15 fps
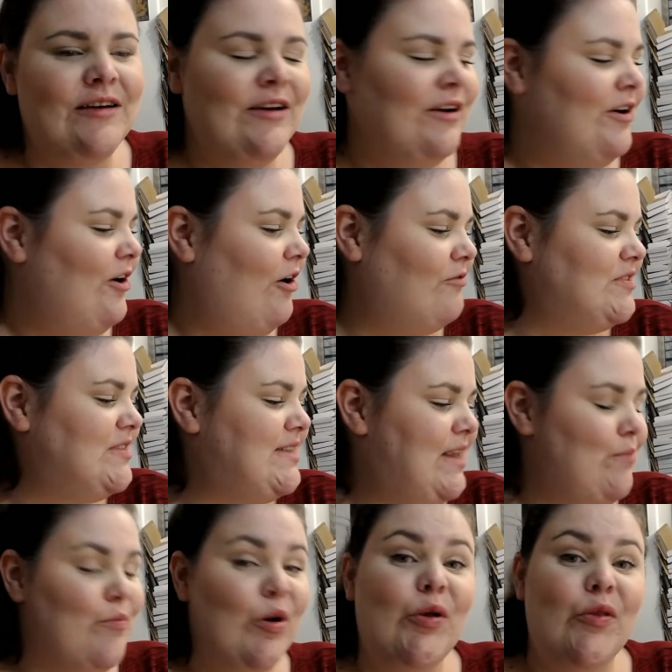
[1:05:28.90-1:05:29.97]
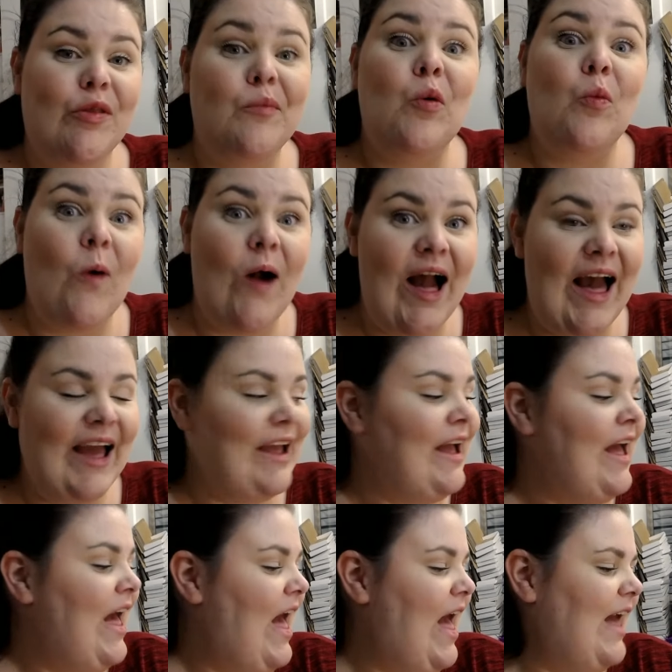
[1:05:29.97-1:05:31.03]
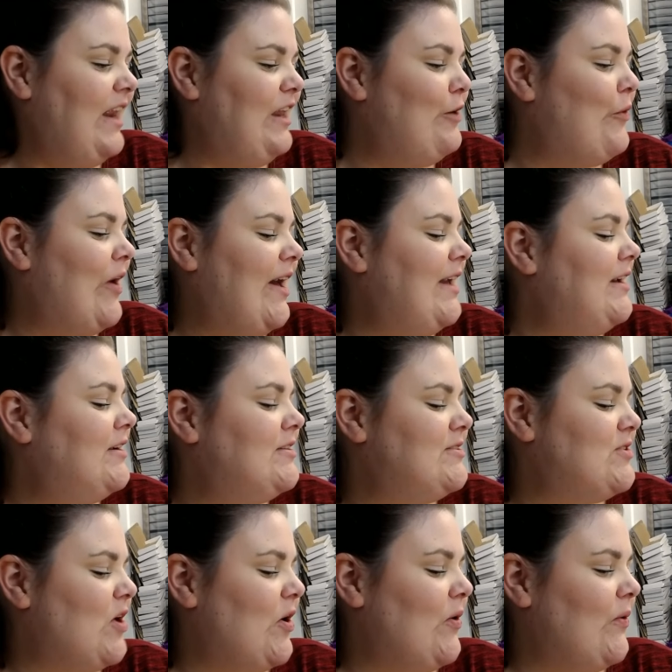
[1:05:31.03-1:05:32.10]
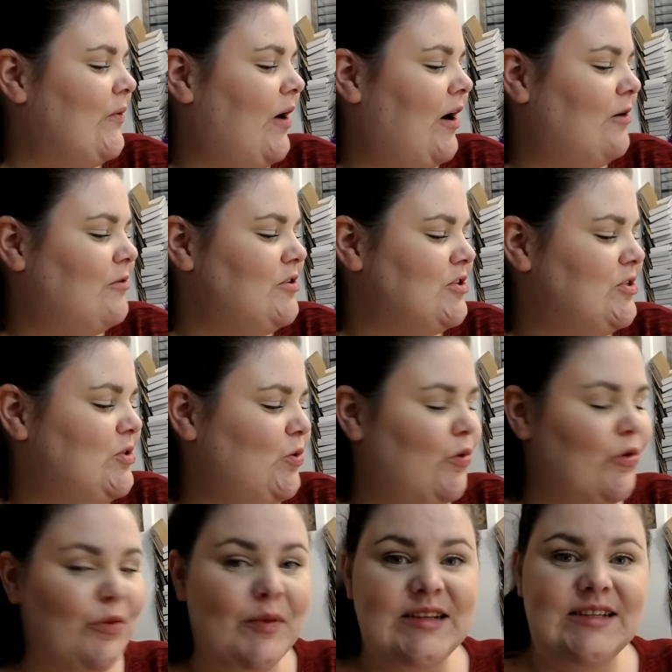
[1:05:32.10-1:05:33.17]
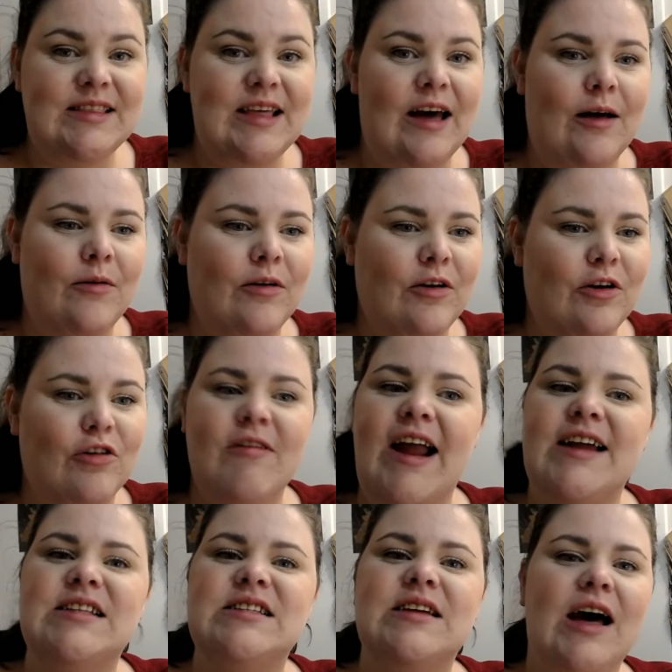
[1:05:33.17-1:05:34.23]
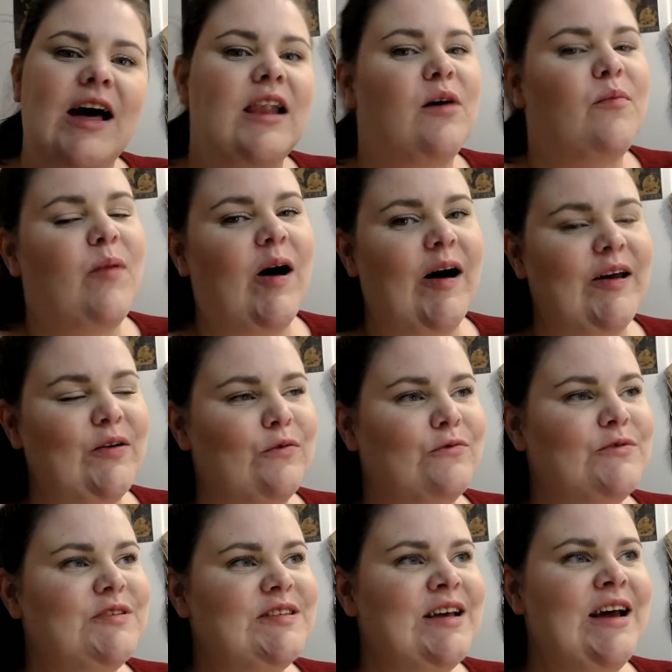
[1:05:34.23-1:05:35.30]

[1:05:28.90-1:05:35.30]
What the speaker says: obviously put them away anyway, so I'll just sort them into their correct colour piles,